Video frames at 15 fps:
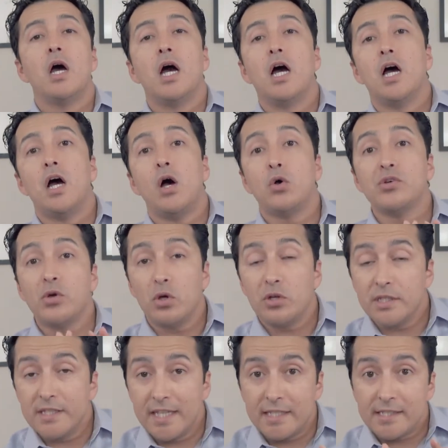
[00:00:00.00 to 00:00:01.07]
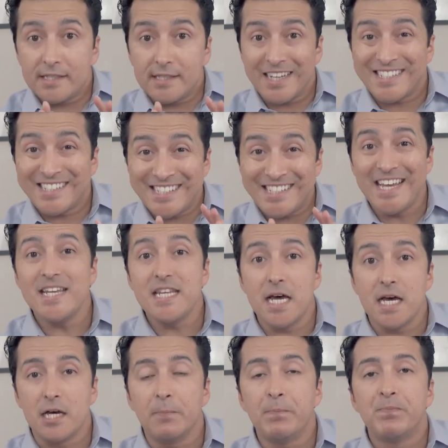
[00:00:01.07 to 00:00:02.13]
The
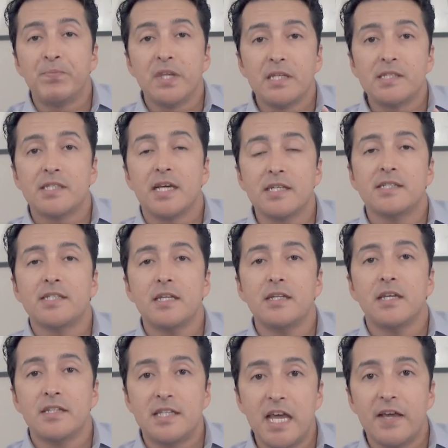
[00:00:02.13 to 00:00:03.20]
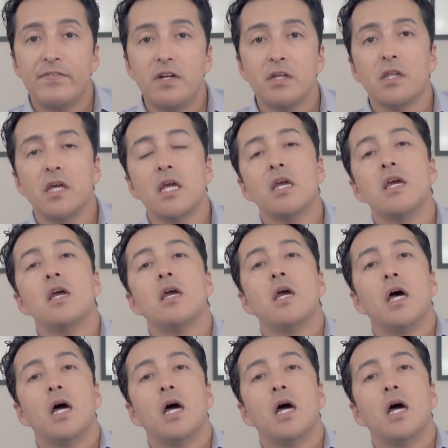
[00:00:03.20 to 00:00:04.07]
Saxenda definitely